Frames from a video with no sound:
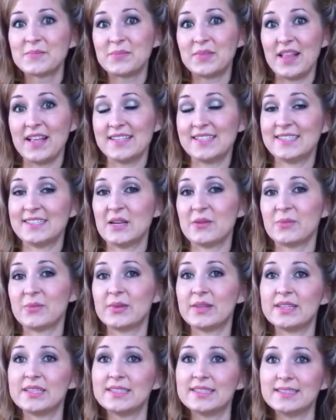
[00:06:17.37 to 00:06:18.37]
bless
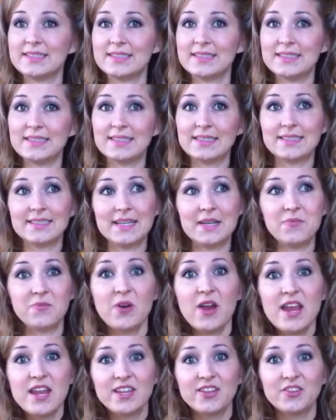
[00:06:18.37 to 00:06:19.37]
someone in the same
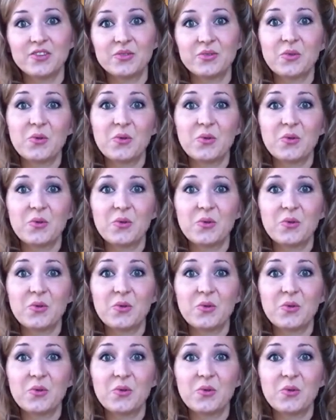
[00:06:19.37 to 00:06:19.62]
way,